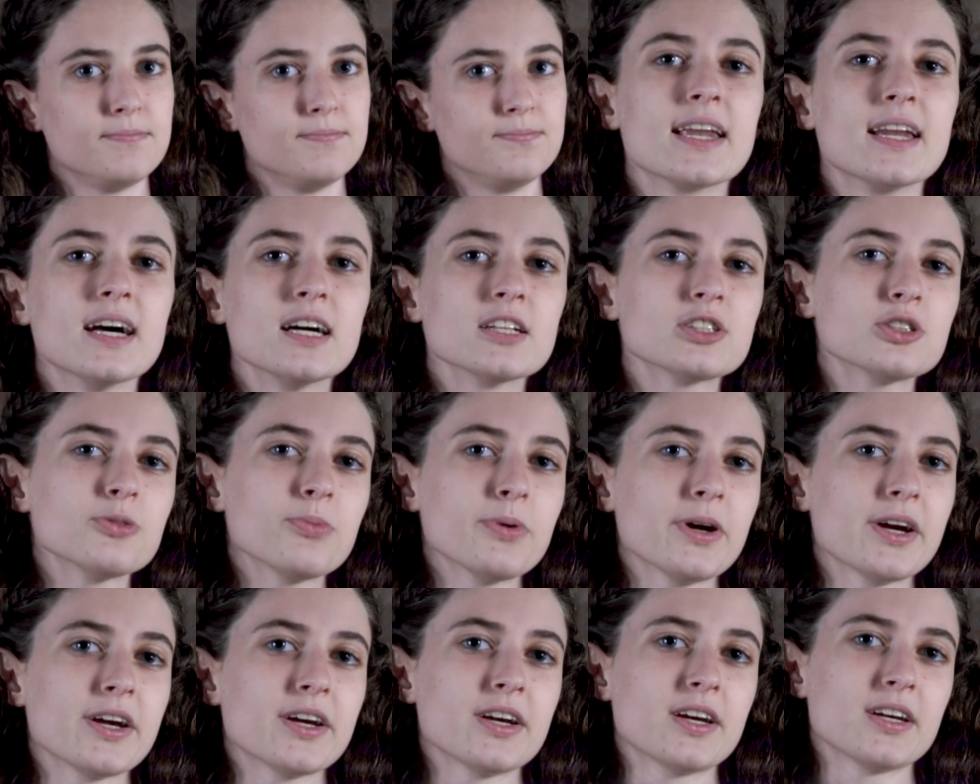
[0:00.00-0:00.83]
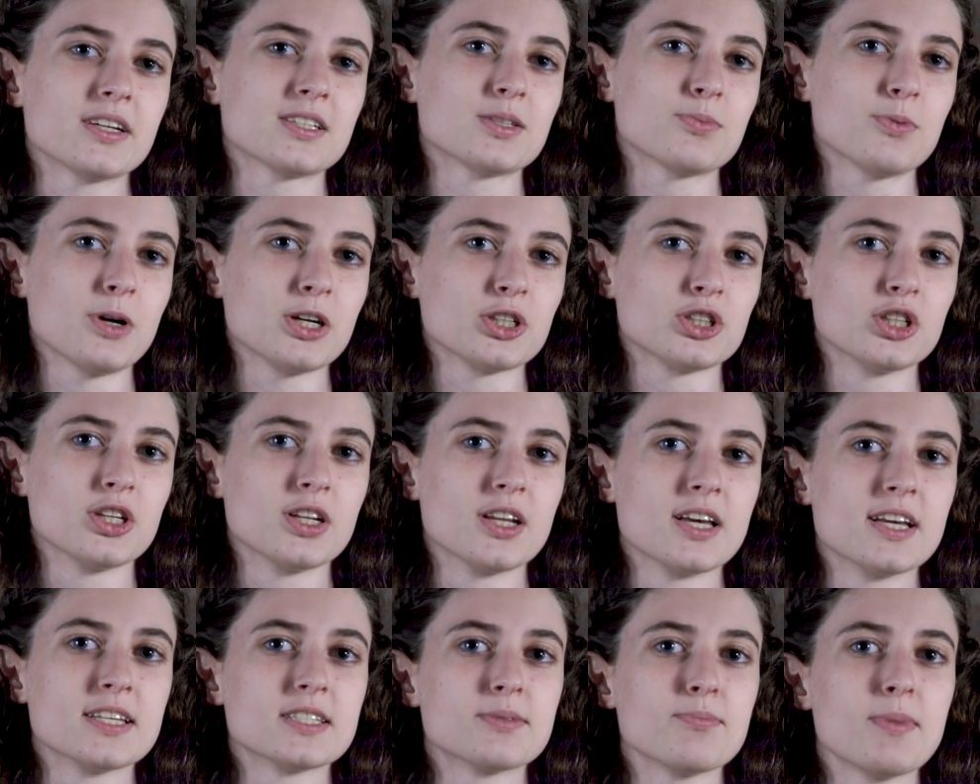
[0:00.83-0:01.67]
An algebraic
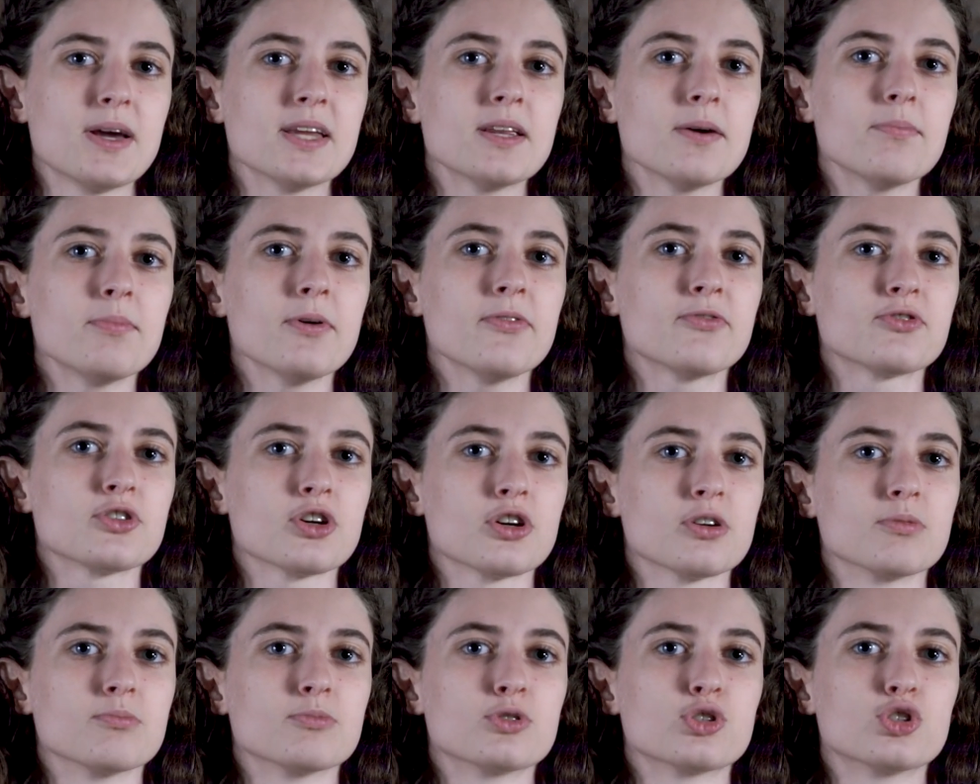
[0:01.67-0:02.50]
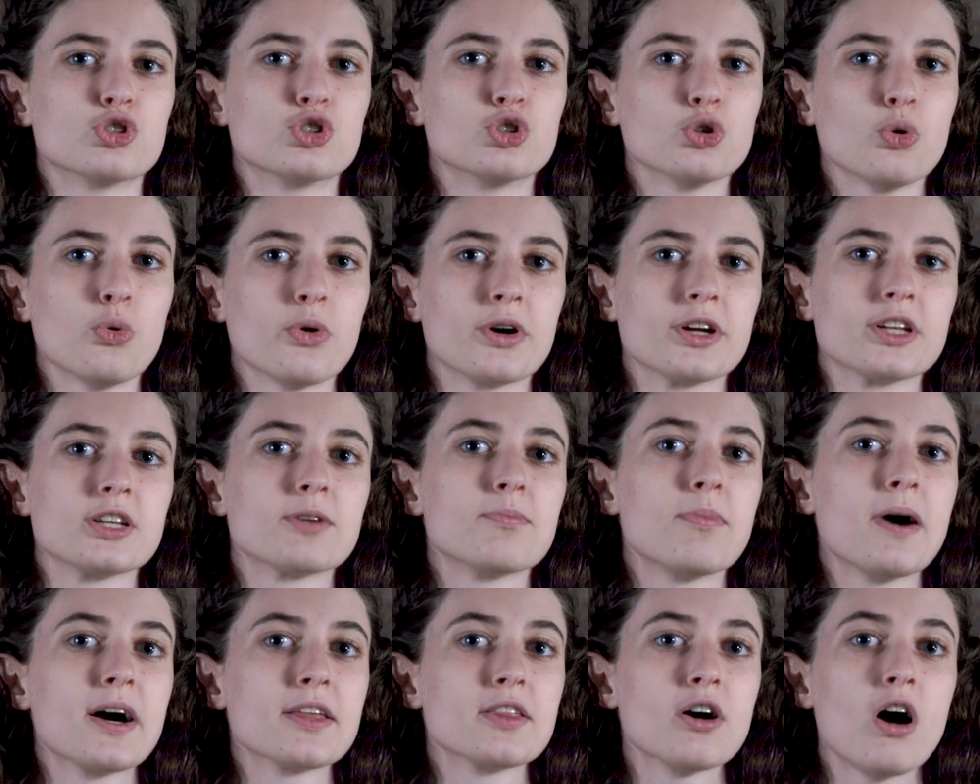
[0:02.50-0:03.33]
expression is made up of terms
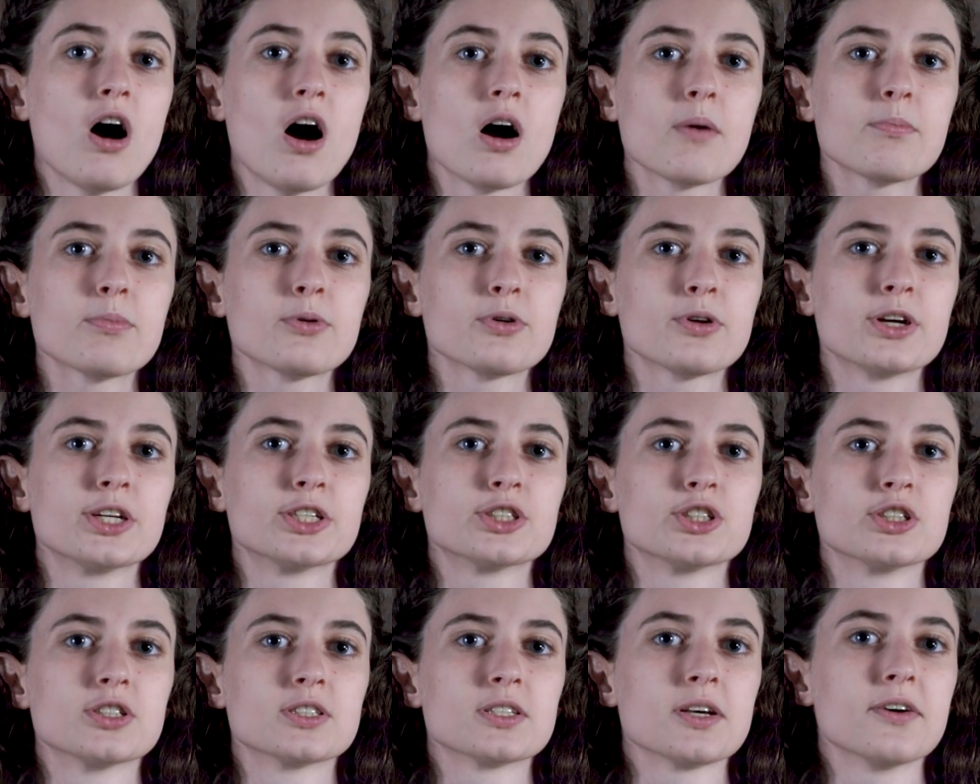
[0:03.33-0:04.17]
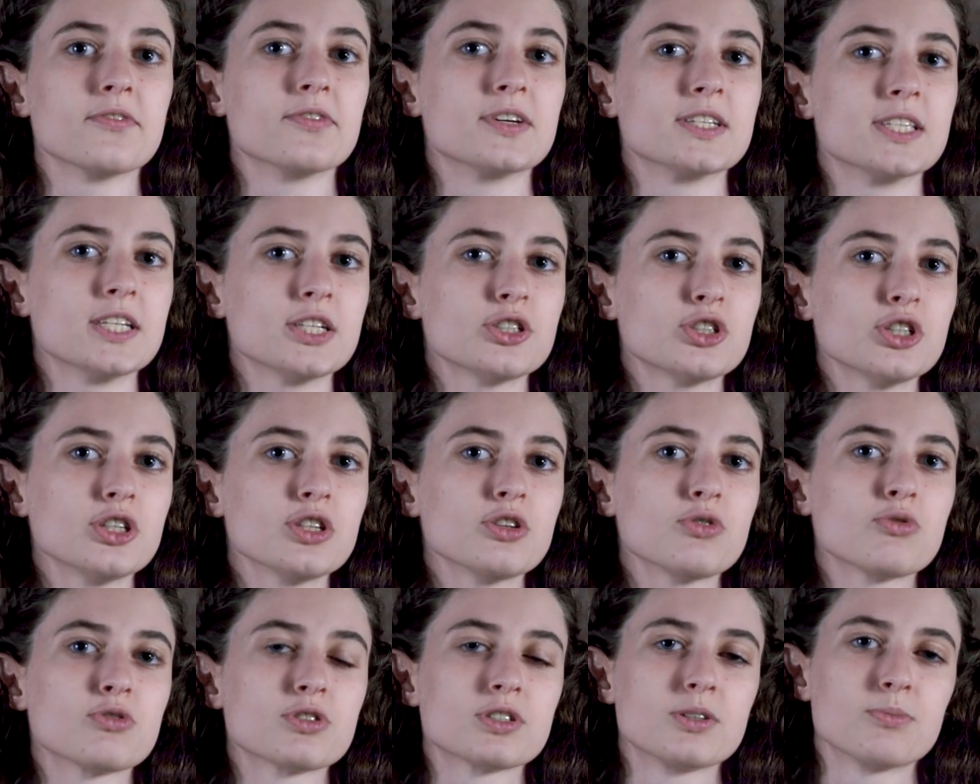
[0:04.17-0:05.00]
joined by the operations of
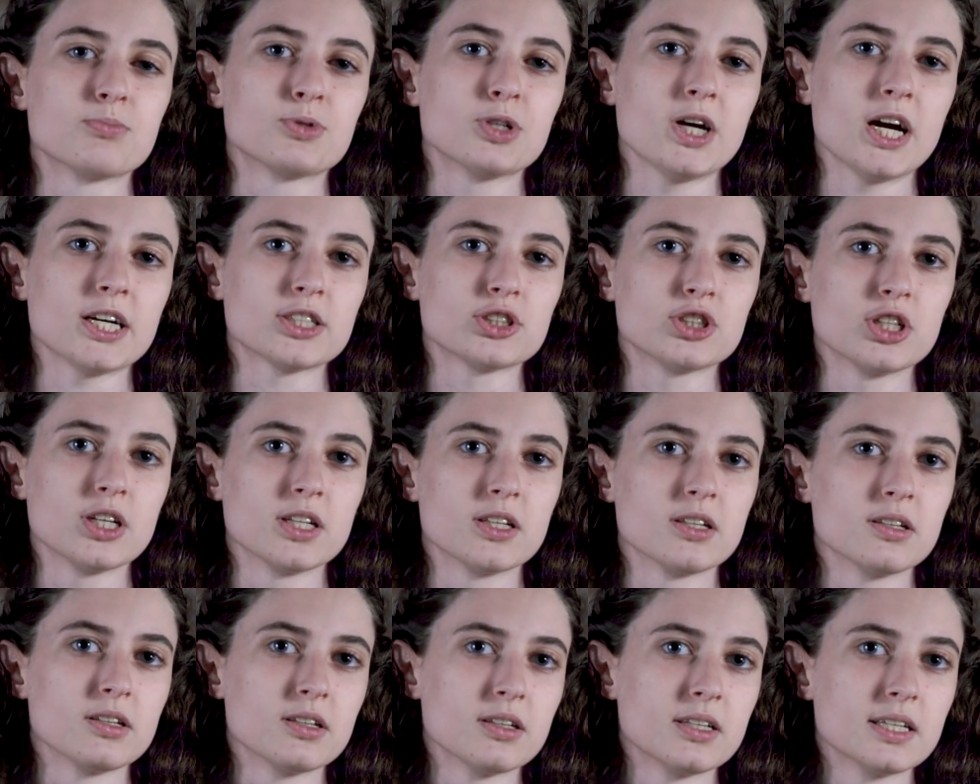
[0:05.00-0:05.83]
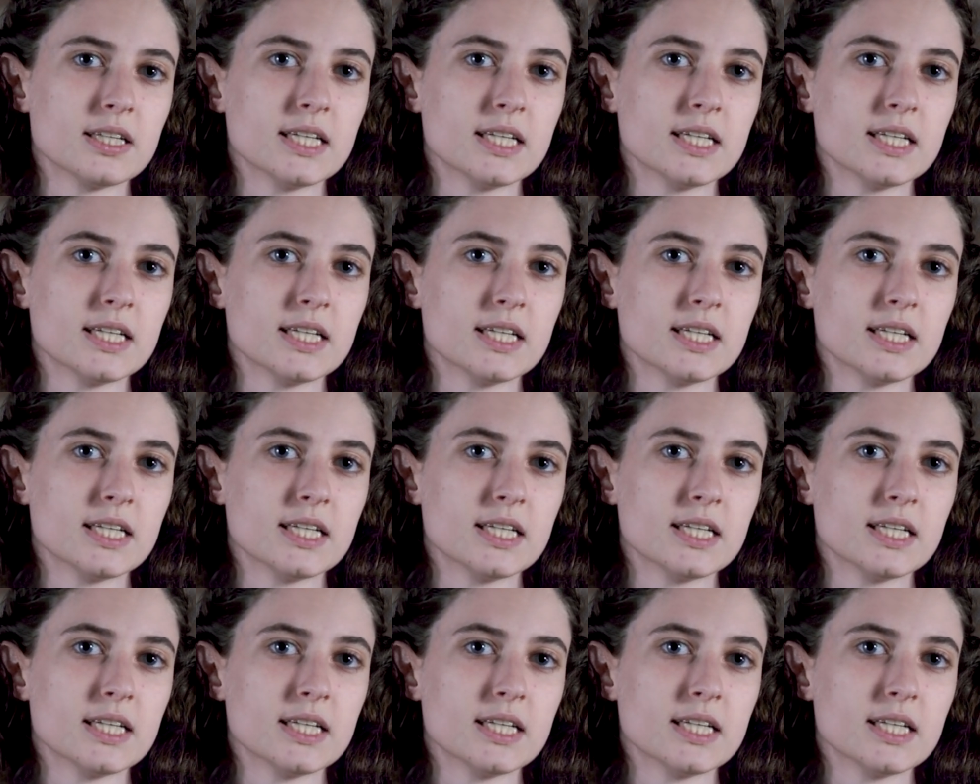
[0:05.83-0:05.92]
addition or subtraction.